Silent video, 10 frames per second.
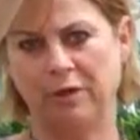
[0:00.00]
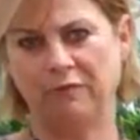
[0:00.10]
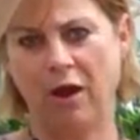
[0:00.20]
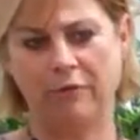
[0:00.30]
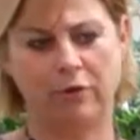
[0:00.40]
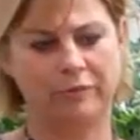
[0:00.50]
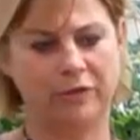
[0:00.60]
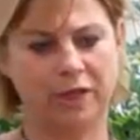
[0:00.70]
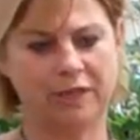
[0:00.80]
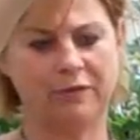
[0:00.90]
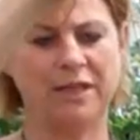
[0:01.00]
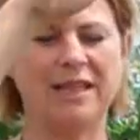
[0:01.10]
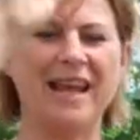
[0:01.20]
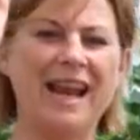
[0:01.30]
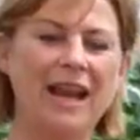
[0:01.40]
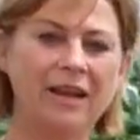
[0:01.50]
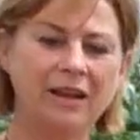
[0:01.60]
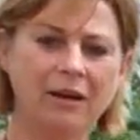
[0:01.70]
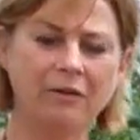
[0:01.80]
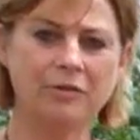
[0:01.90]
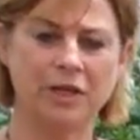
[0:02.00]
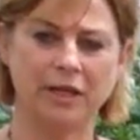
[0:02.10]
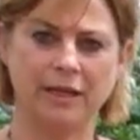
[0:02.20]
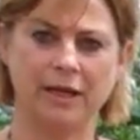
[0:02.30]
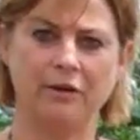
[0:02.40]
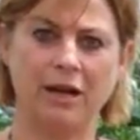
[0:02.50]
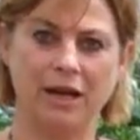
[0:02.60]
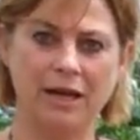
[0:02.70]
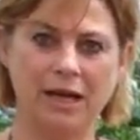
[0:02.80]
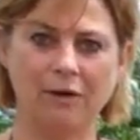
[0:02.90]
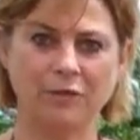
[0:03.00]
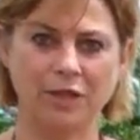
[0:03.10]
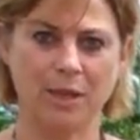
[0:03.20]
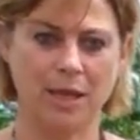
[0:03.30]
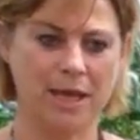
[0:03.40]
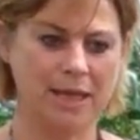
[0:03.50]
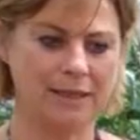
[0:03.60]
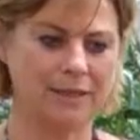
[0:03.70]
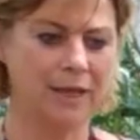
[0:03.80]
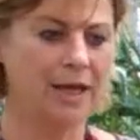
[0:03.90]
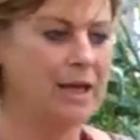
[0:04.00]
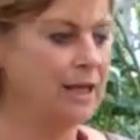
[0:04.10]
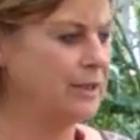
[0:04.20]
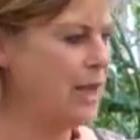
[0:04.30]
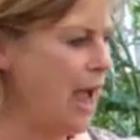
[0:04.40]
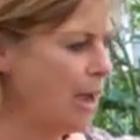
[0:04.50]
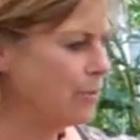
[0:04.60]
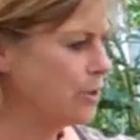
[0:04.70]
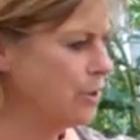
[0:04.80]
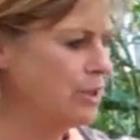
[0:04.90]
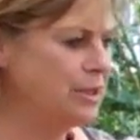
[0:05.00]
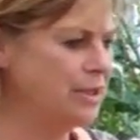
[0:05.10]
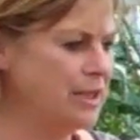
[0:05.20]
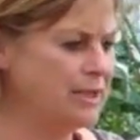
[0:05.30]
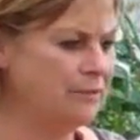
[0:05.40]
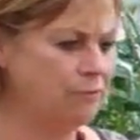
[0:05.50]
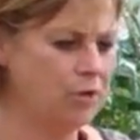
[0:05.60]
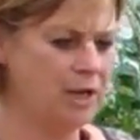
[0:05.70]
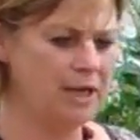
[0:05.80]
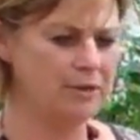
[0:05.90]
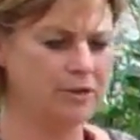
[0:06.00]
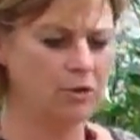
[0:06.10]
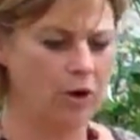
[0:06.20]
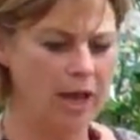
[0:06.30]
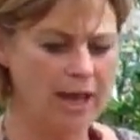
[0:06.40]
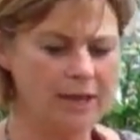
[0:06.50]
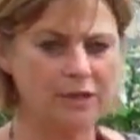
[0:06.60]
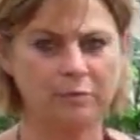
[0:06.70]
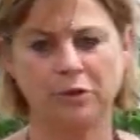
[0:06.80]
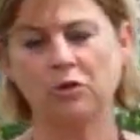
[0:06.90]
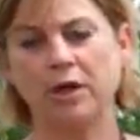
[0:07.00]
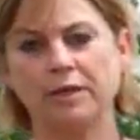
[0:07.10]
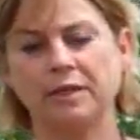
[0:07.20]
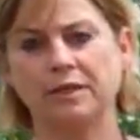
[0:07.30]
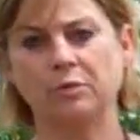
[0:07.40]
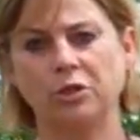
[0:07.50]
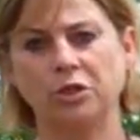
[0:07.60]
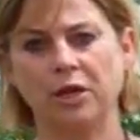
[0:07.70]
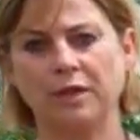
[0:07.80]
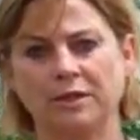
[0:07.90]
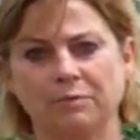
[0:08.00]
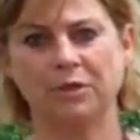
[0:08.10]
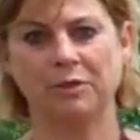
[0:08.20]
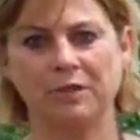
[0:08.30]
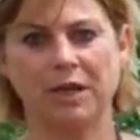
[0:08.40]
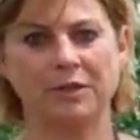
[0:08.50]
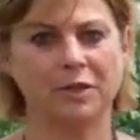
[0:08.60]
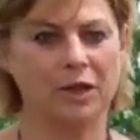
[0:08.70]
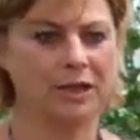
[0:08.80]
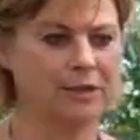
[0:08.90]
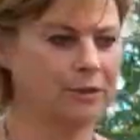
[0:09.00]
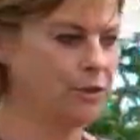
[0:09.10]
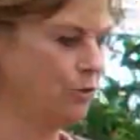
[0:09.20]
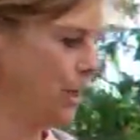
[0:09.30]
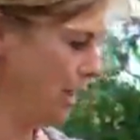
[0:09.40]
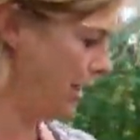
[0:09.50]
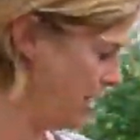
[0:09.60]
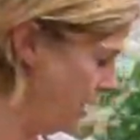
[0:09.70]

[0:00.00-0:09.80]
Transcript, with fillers: to be five or even six feet. It loves it in here, it loves it in the heat. It's absolutely disease free, there's not a hint of botrytis which you get sometimes outside in the UK